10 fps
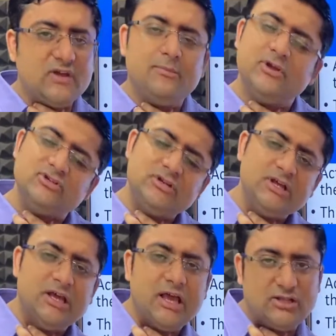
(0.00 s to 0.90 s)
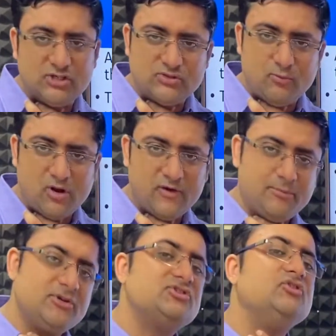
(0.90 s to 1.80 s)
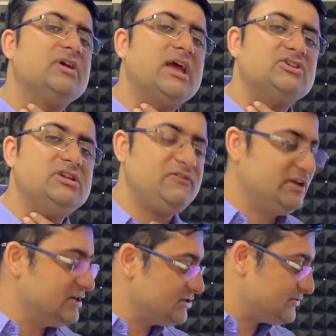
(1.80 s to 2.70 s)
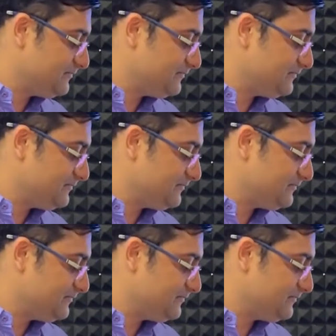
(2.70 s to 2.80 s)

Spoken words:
vibration, it's a small vibration. You can actually feel it.